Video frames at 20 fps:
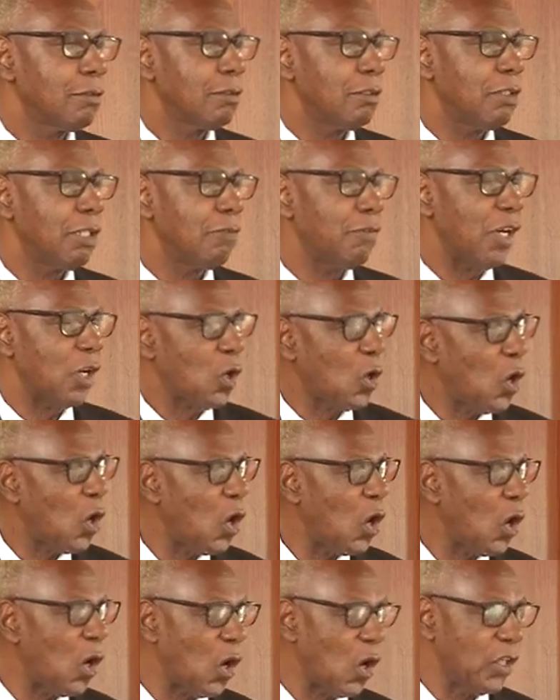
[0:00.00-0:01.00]
you have a
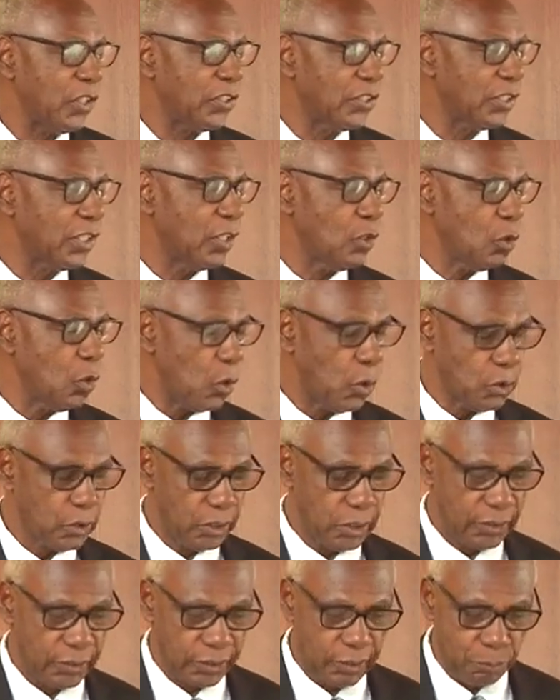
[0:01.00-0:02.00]
cause. To
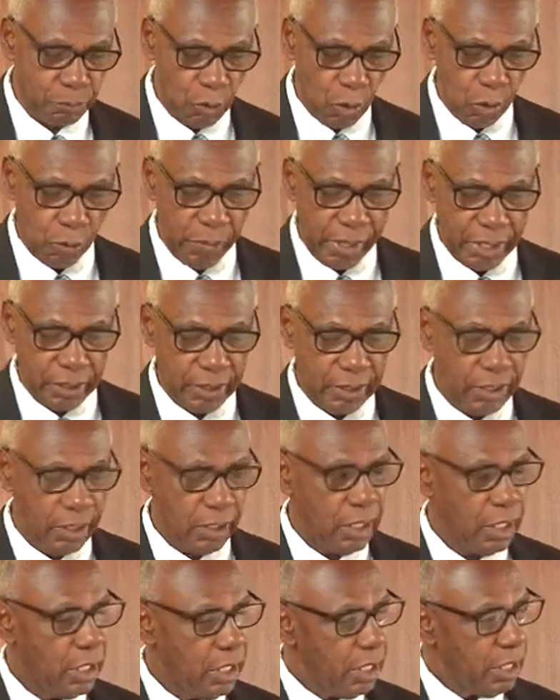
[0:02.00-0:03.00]
notice the
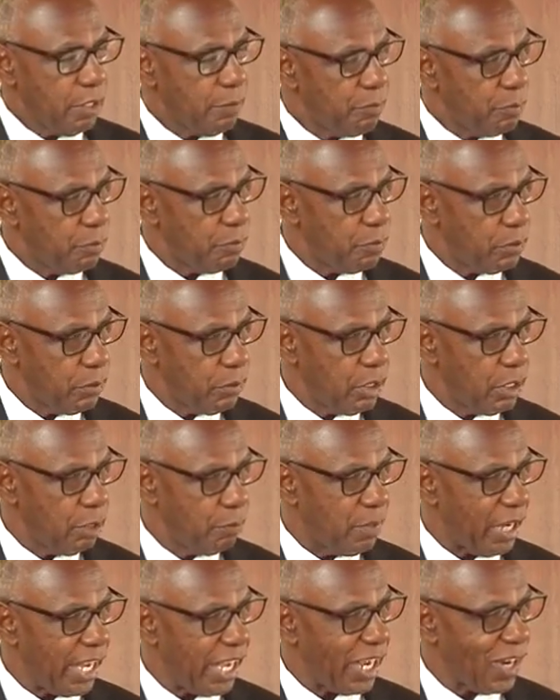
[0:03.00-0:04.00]
moment
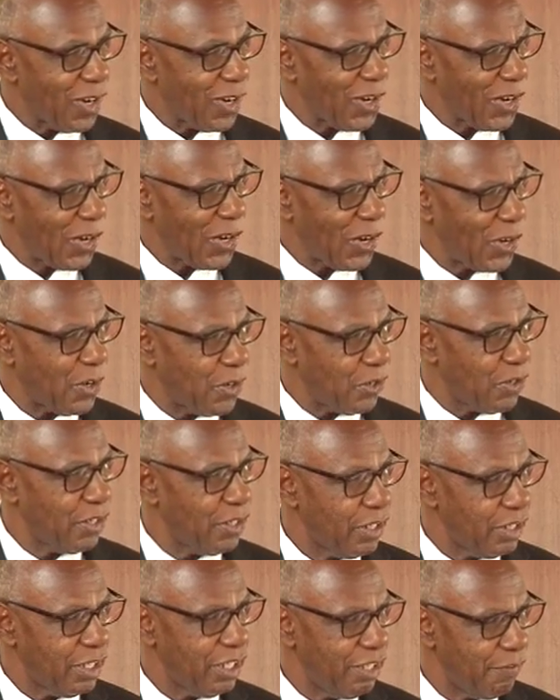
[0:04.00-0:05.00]
Nehemiah
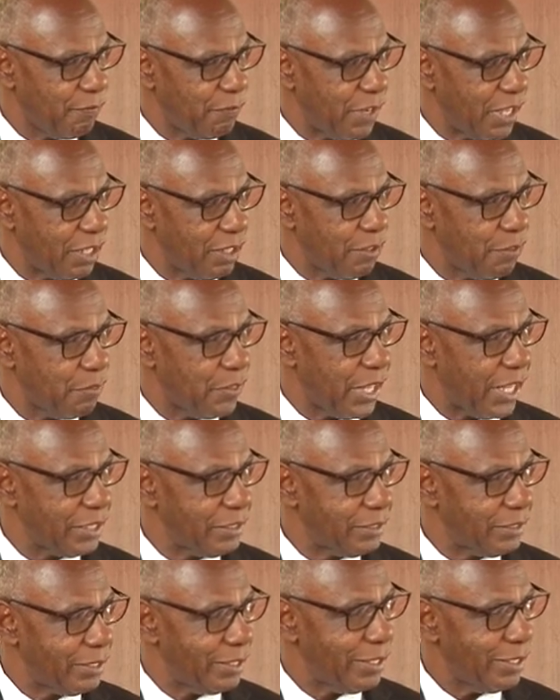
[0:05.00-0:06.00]
heard, he felt
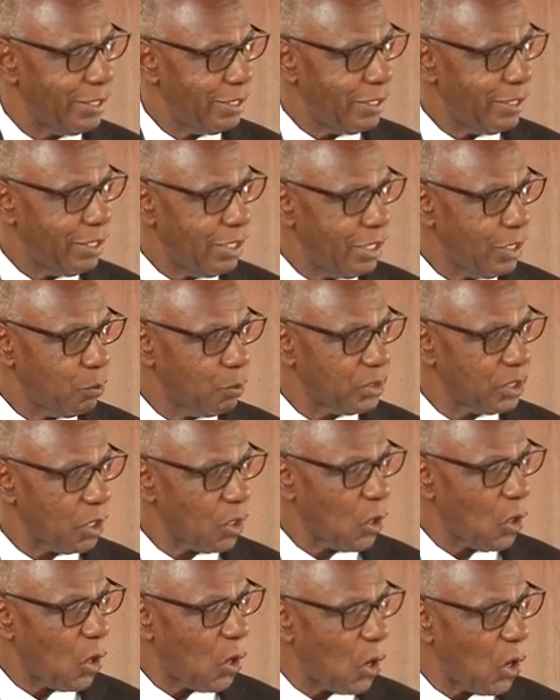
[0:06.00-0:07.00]
that it was a
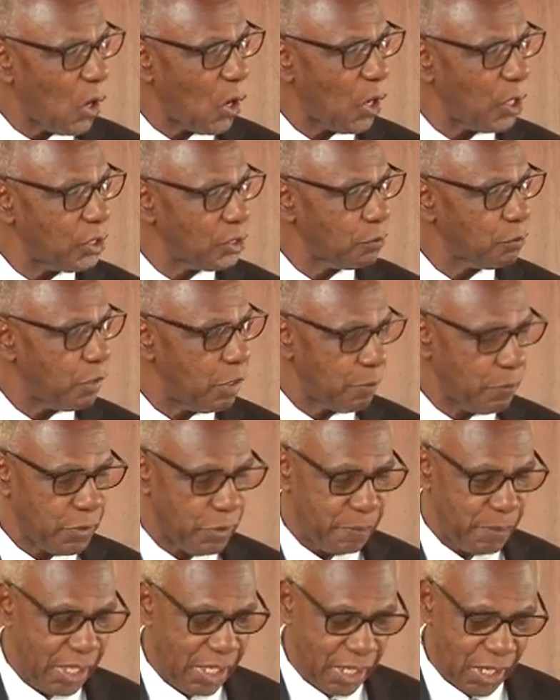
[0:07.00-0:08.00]
cause for him
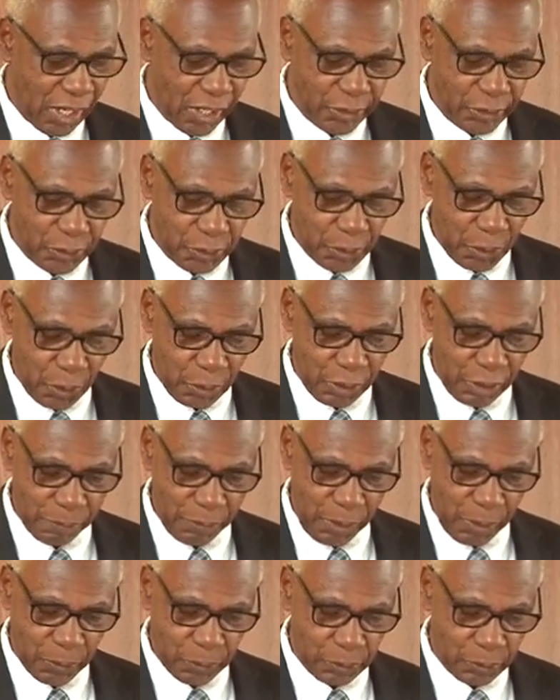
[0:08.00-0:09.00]
to be concerned
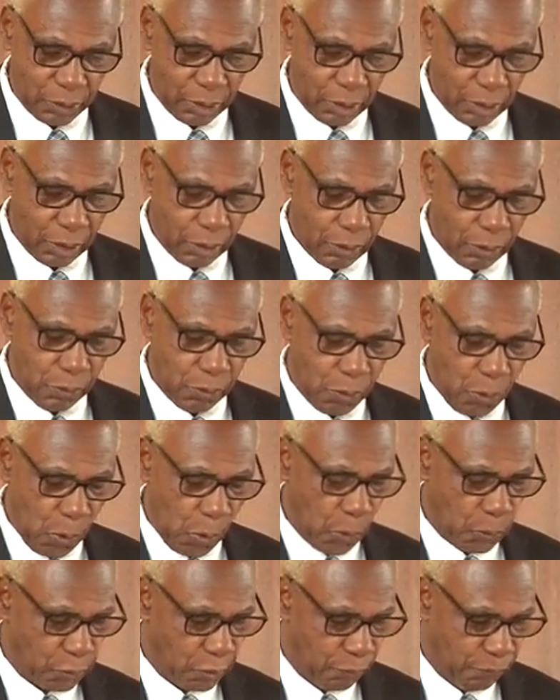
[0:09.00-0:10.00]
about.
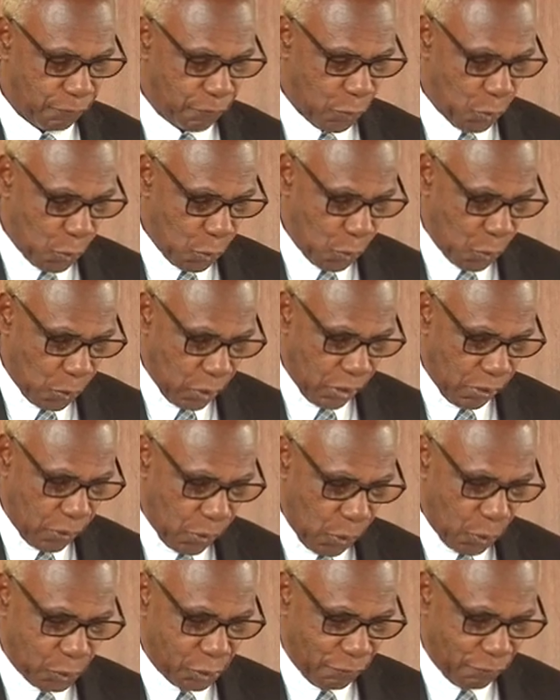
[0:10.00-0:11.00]
Those of you and
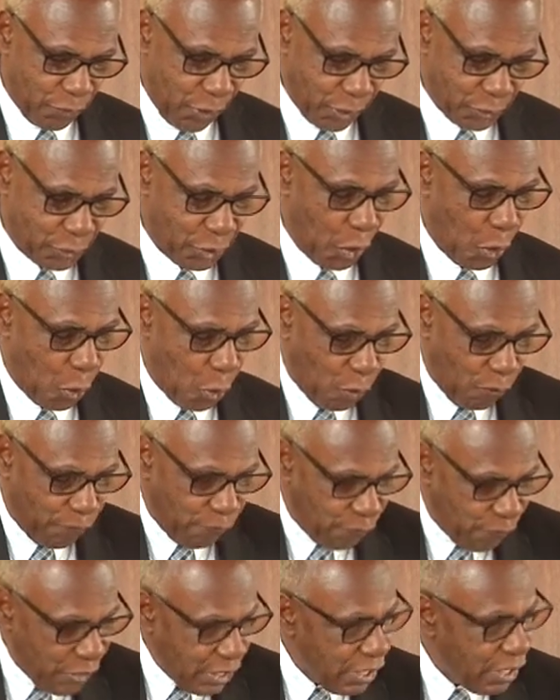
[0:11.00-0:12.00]
those of us who
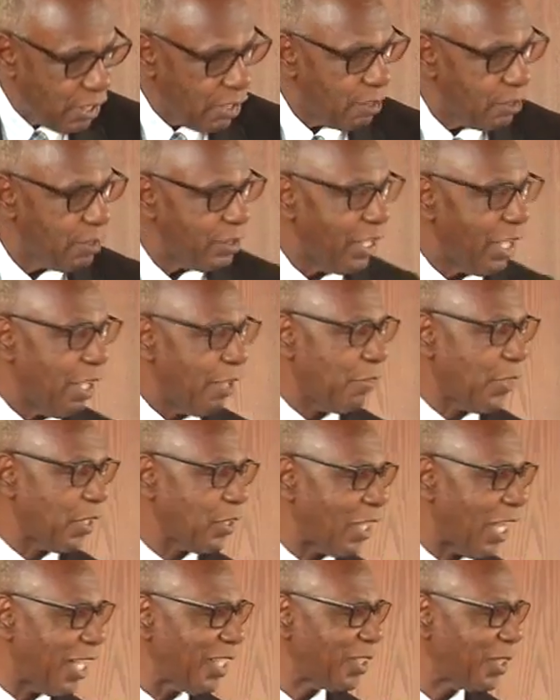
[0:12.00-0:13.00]
feel
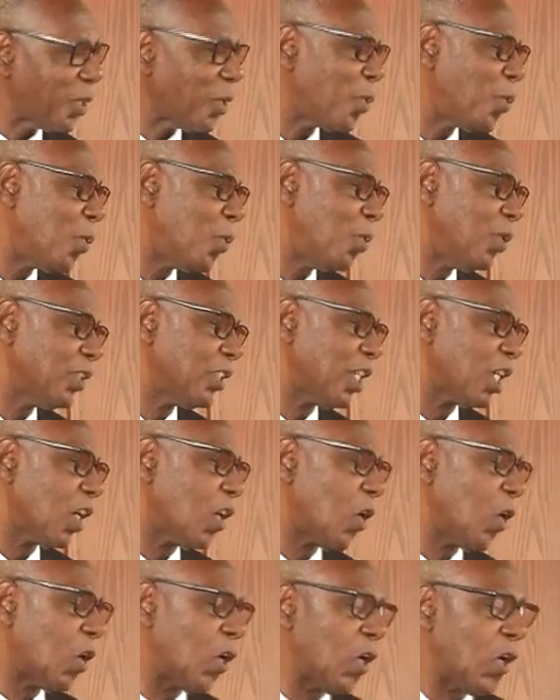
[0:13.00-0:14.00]
that our school is a
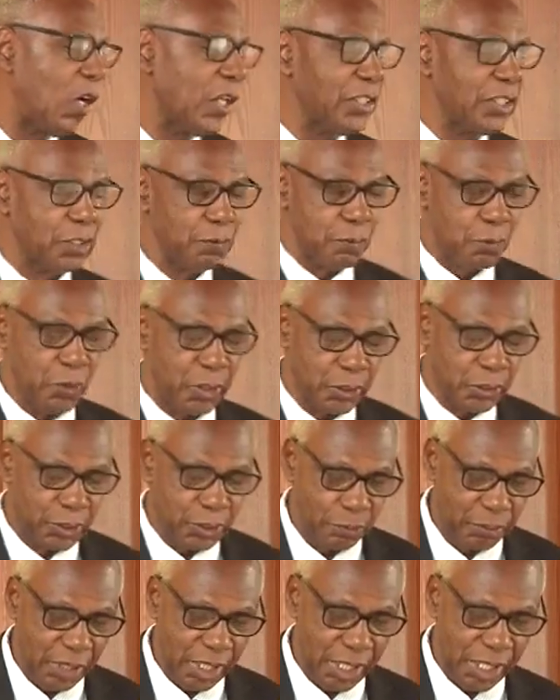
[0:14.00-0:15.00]
cause for us
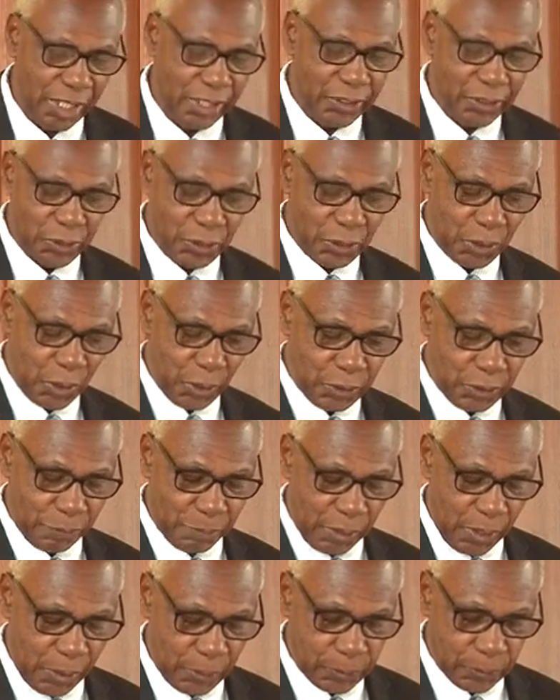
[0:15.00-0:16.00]
to be concerned
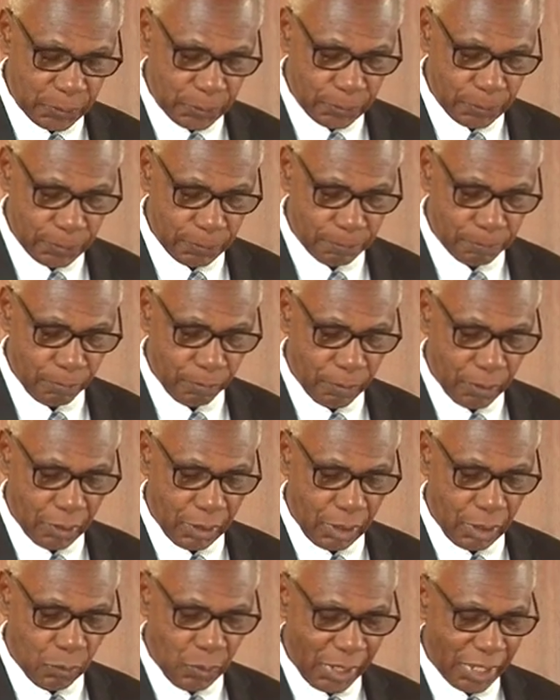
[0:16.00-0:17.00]
about,
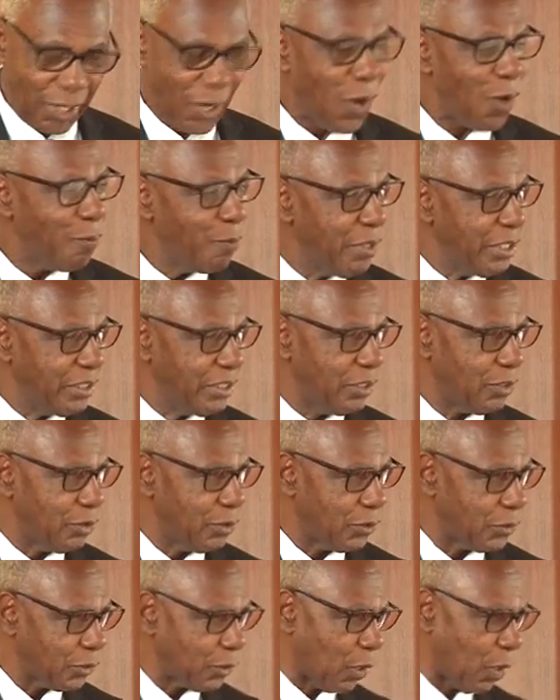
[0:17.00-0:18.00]
and we are committed
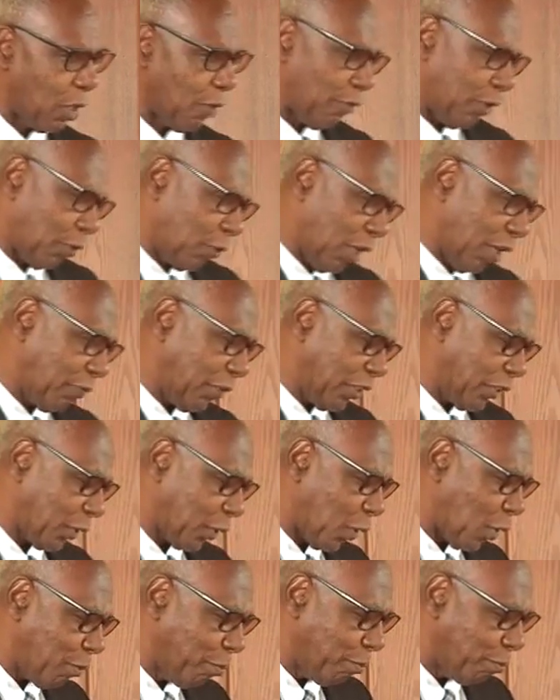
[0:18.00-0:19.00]
to serve, and we have this
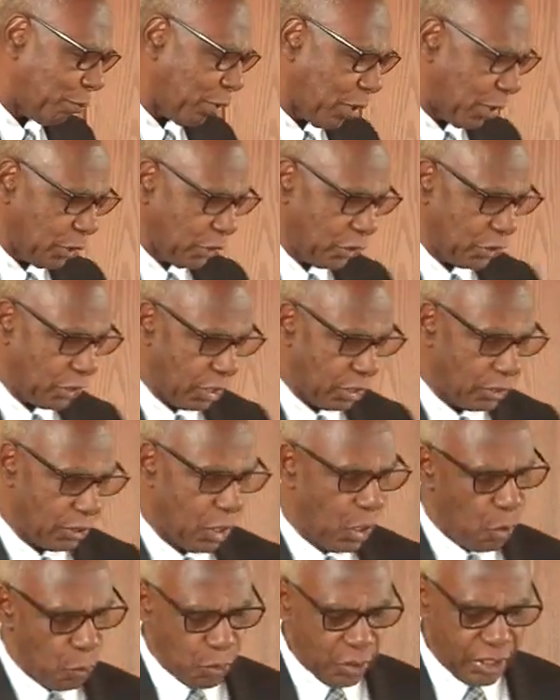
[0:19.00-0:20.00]
compulsion,
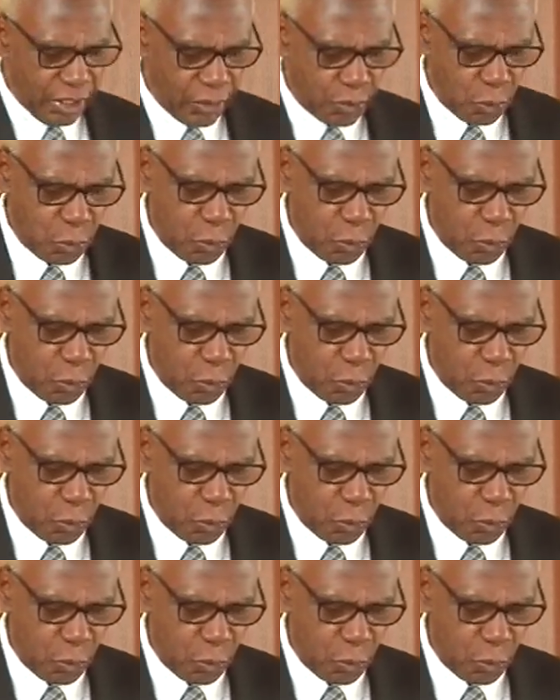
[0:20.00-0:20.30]
we need to